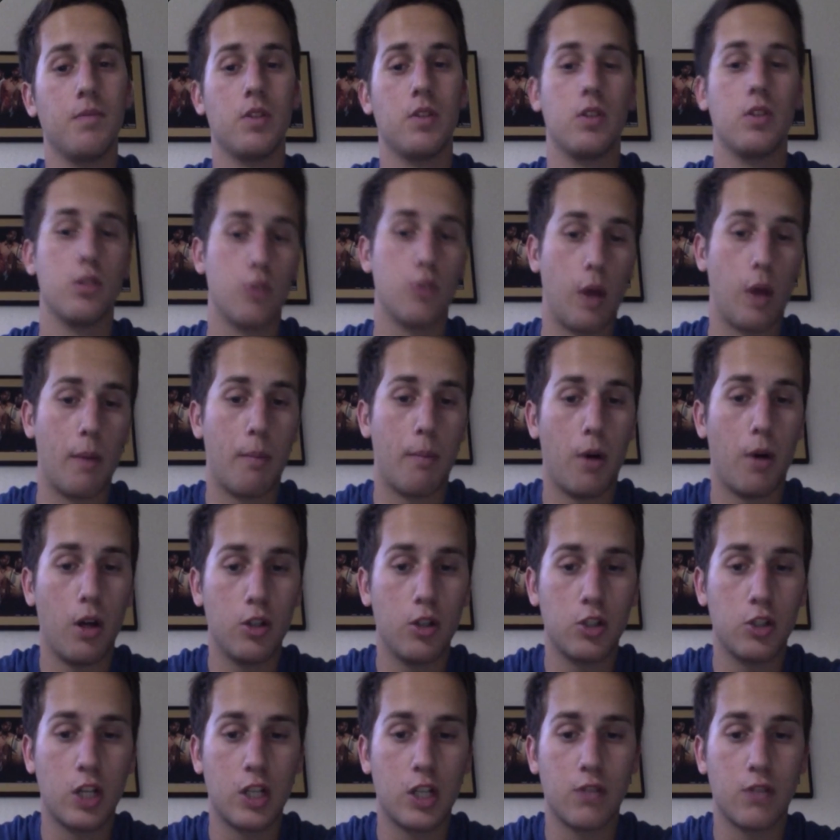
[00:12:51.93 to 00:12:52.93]
So I
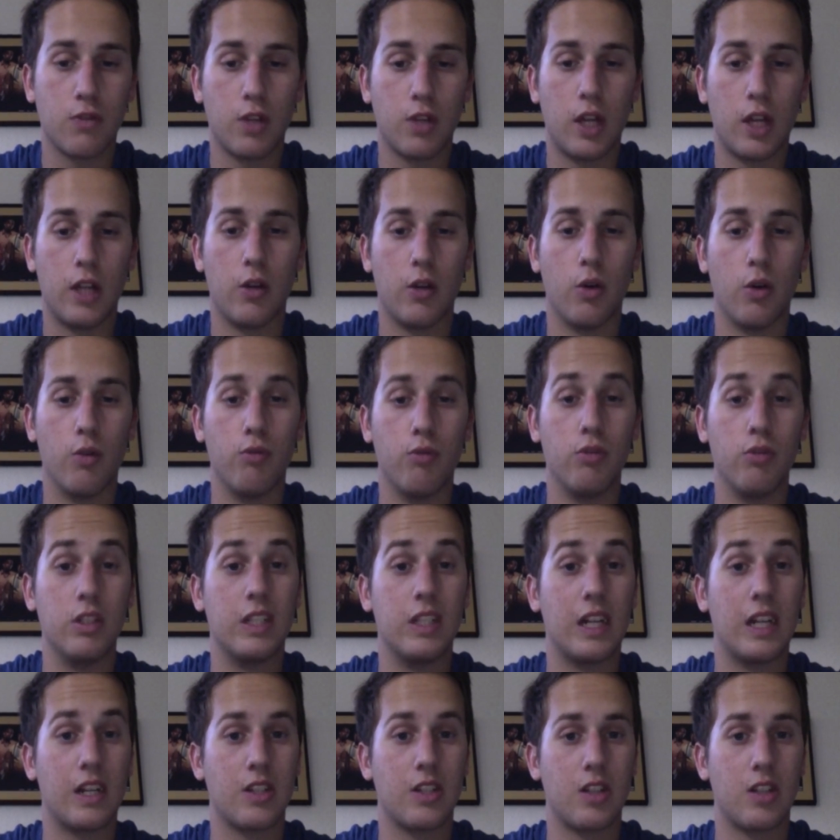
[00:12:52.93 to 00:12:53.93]
apologize for that. Hopefully
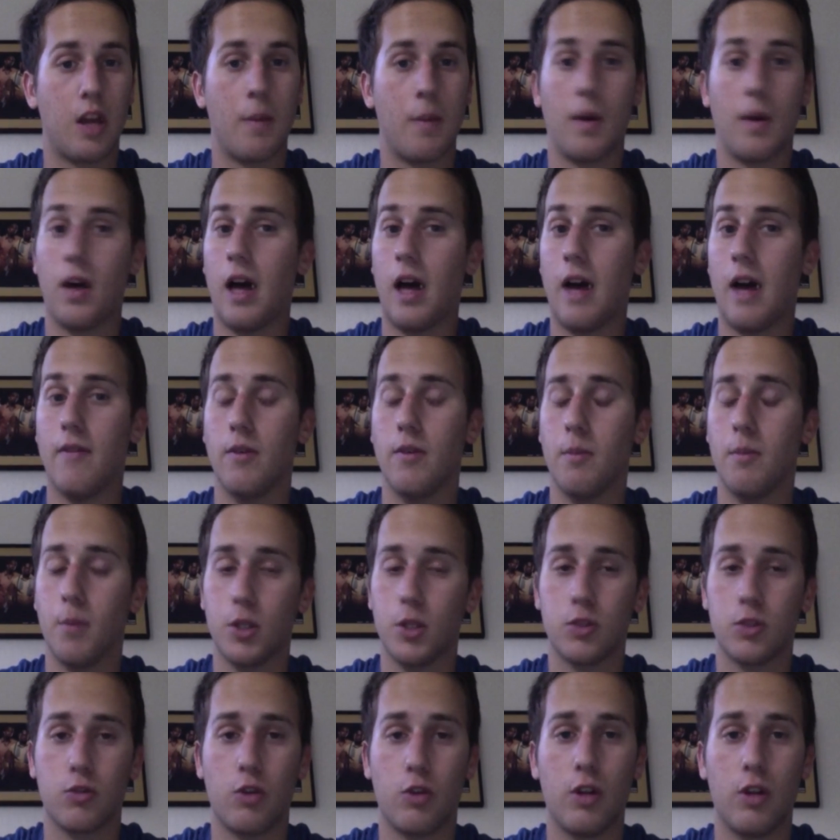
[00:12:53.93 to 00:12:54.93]
next time I'll have a
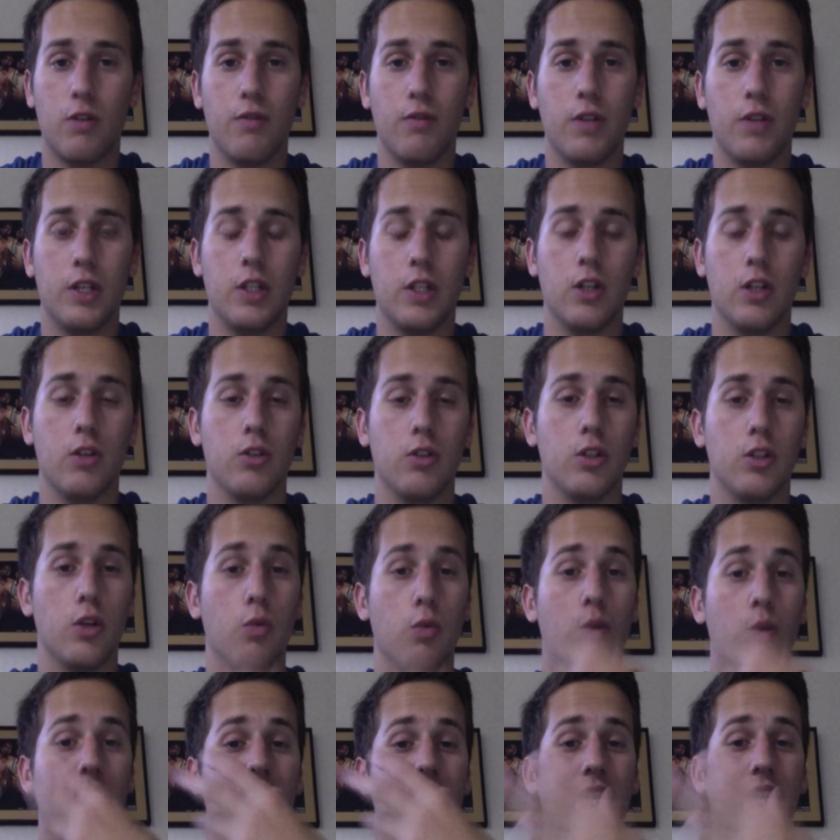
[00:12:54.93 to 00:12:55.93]
much greater video,
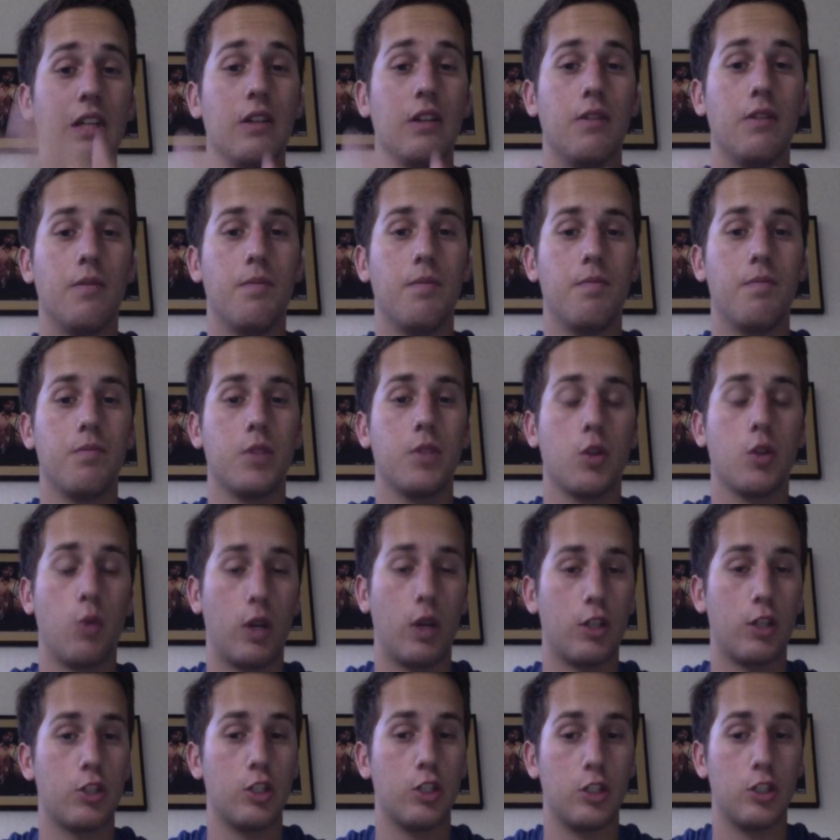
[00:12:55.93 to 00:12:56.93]
with the
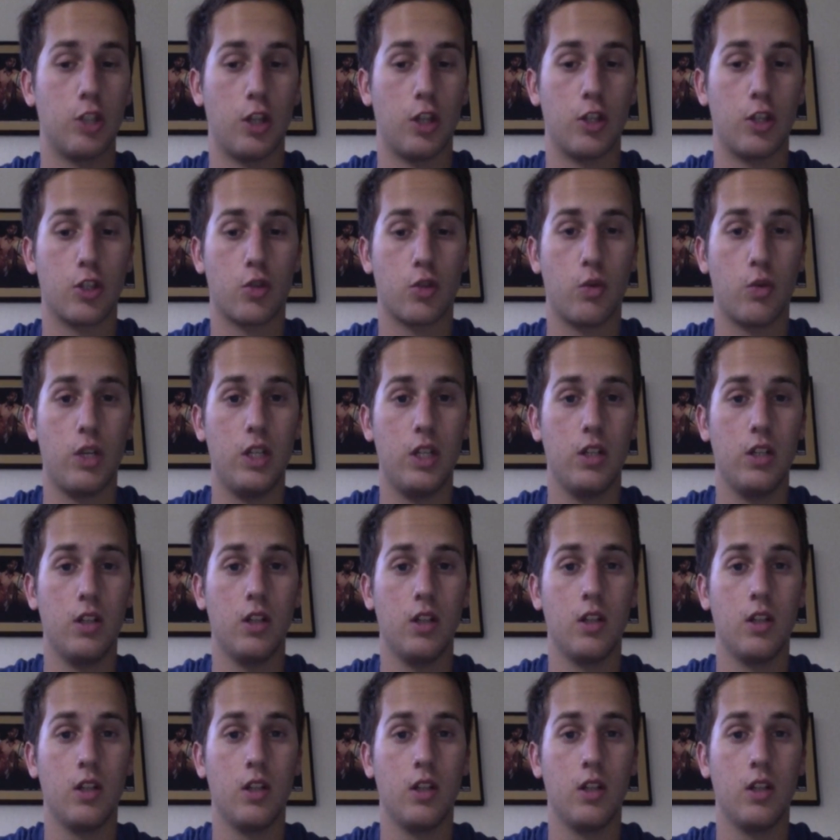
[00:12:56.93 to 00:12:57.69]
questions on the screen.